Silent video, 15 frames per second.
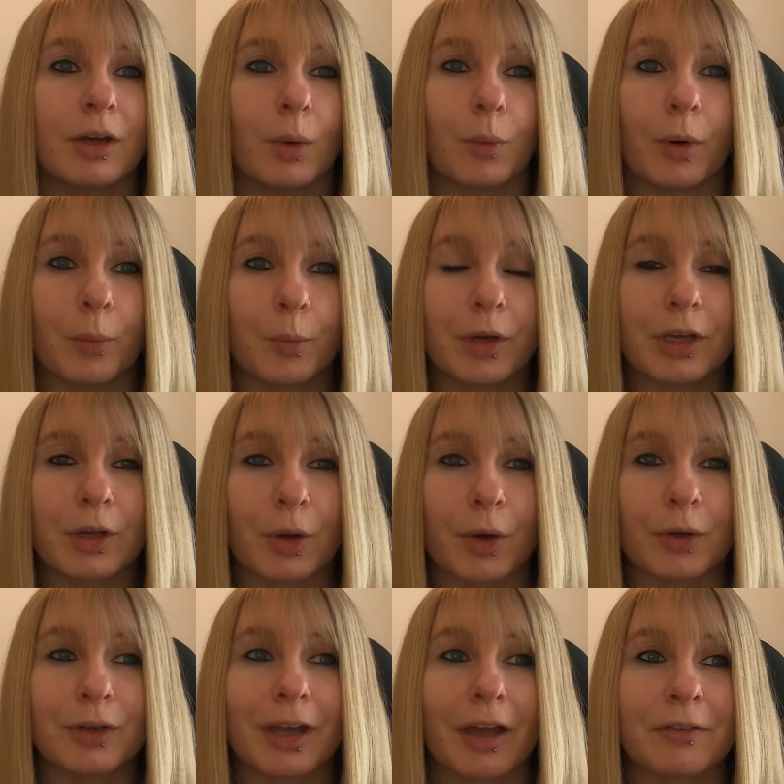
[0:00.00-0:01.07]
One week
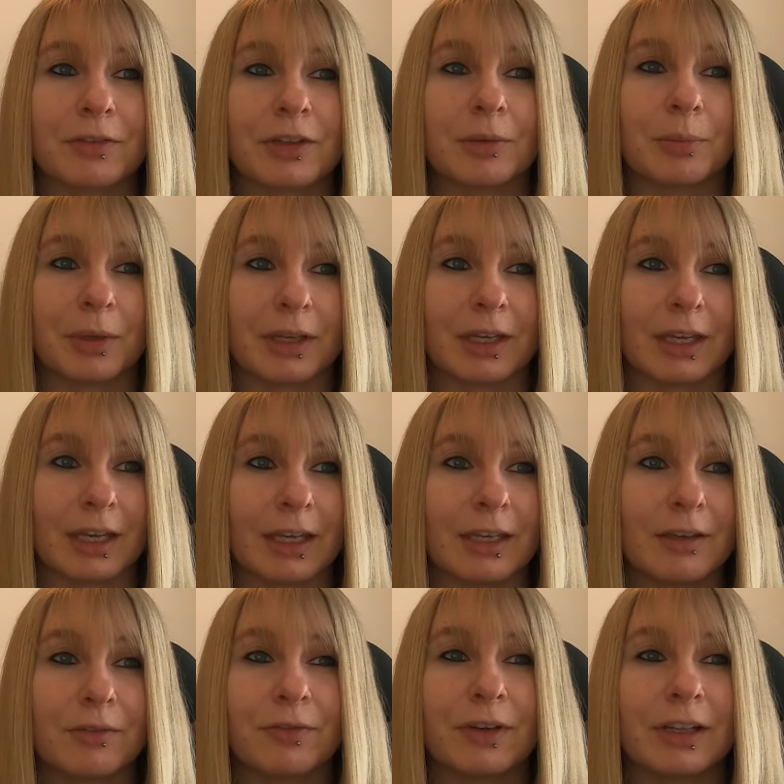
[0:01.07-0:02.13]
on after the
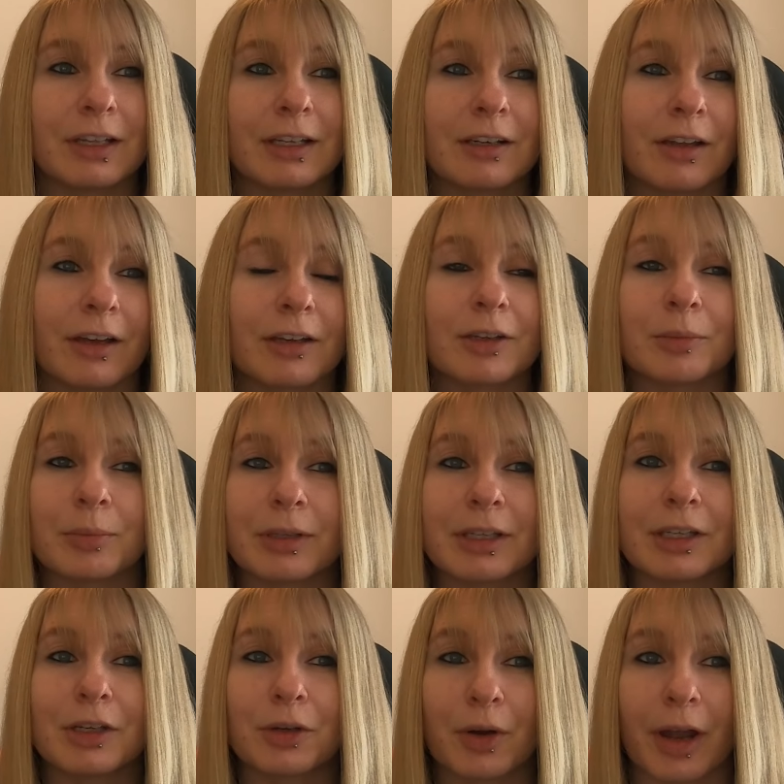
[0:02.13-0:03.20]
PE, feeling like
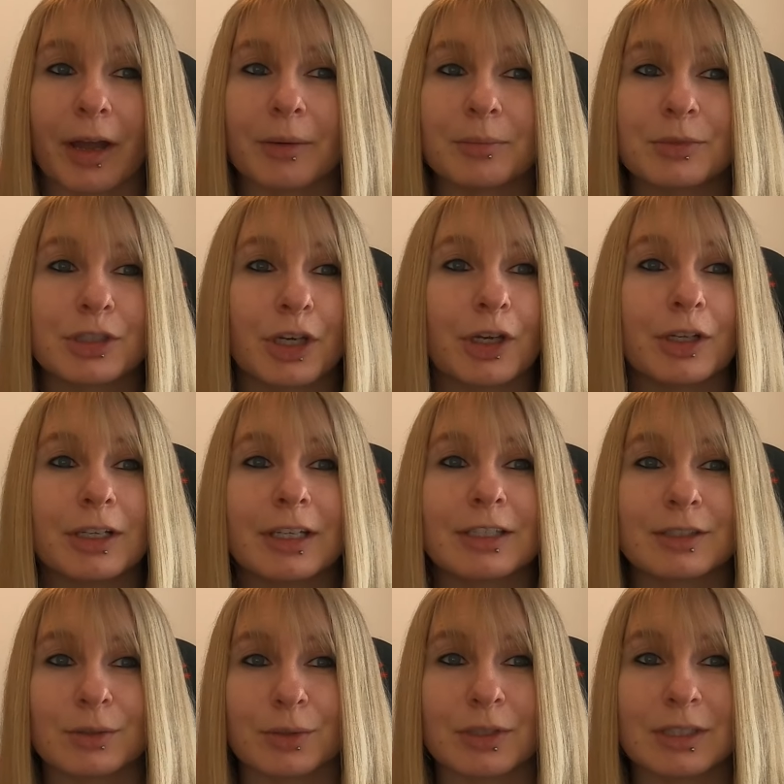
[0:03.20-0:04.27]
complete crap, totally
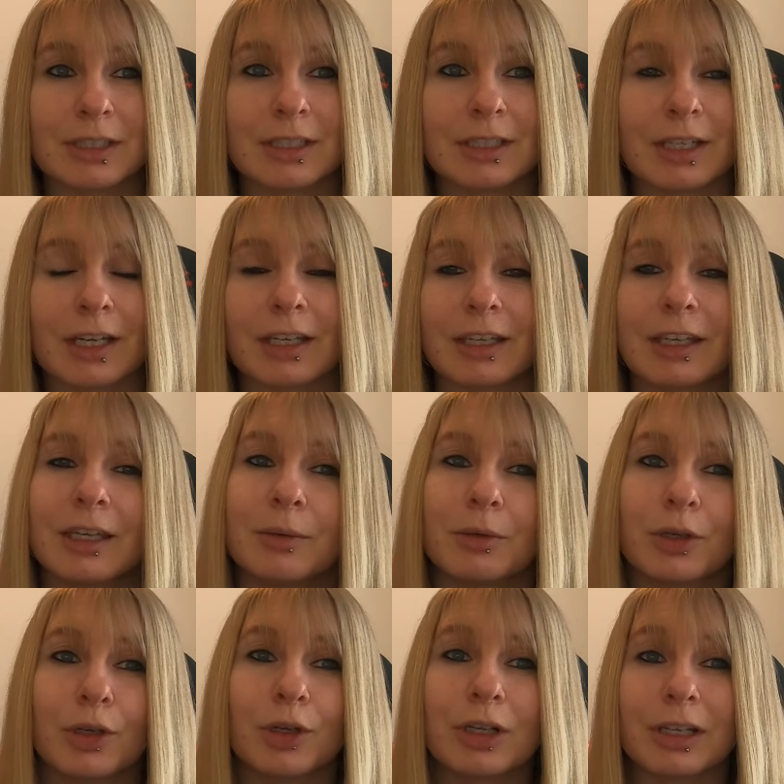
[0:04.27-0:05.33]
exhausted, and I
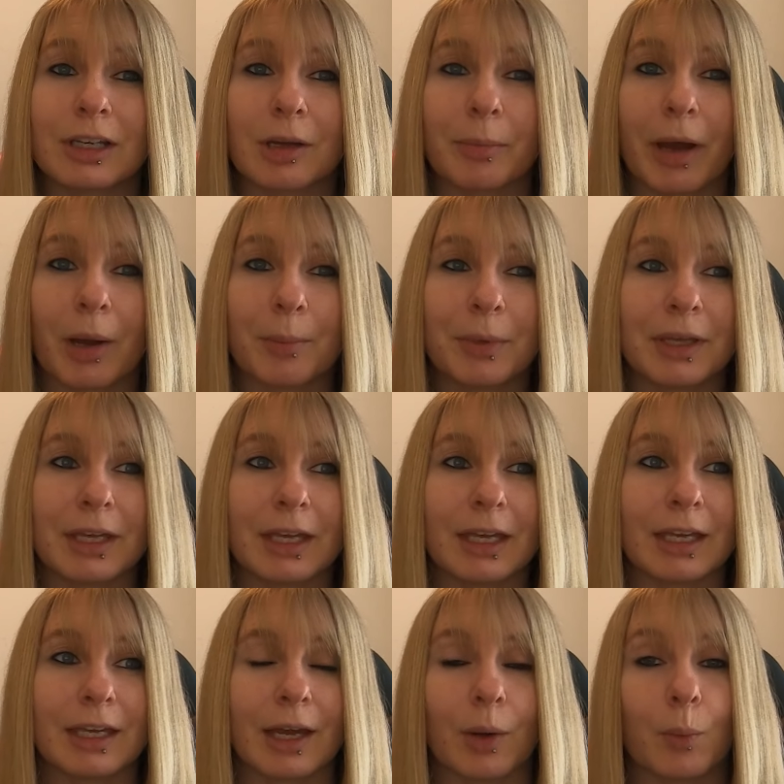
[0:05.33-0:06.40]
keep Googling about
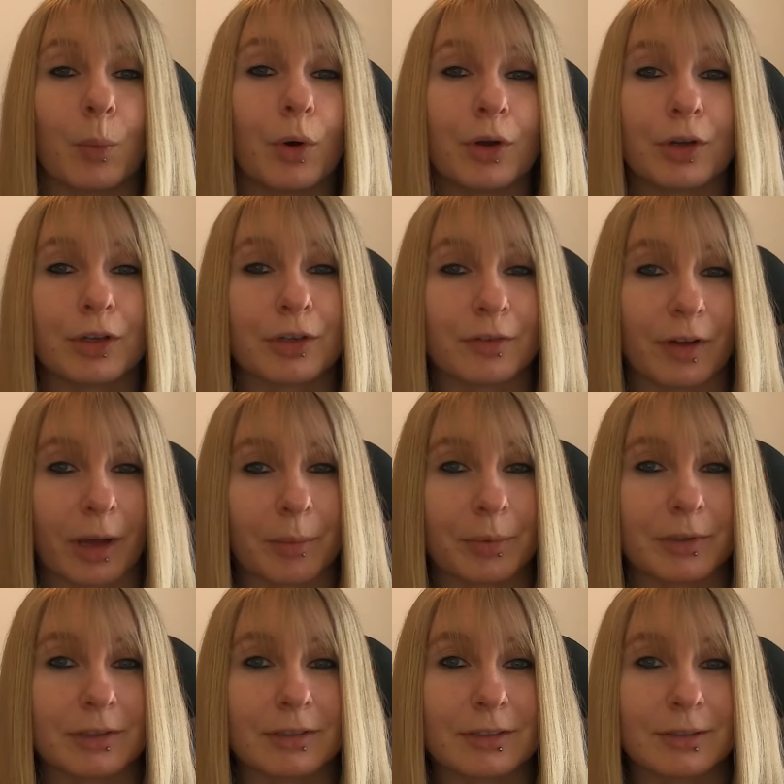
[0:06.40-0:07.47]
PE and what could have
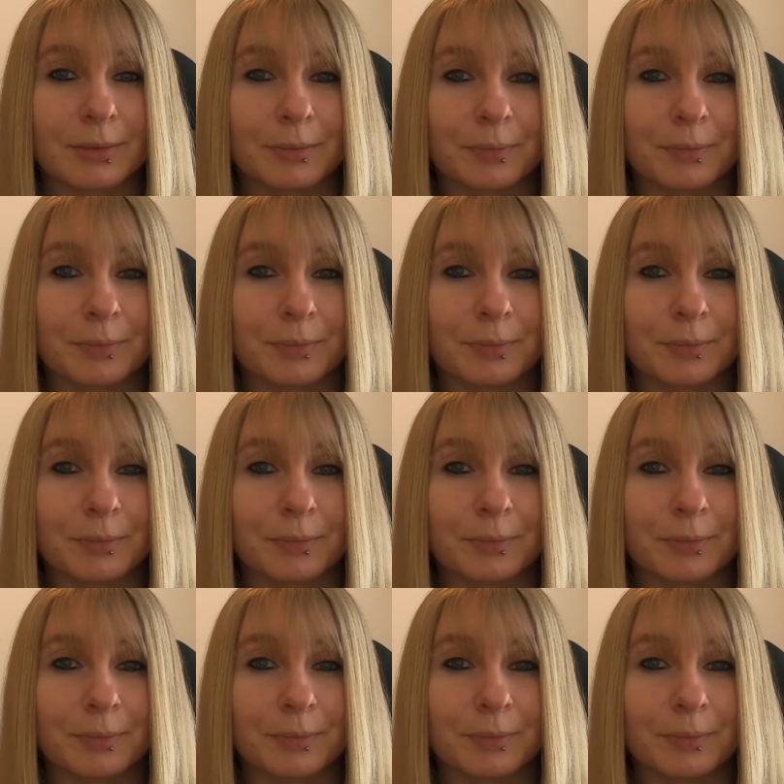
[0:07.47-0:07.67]
happened.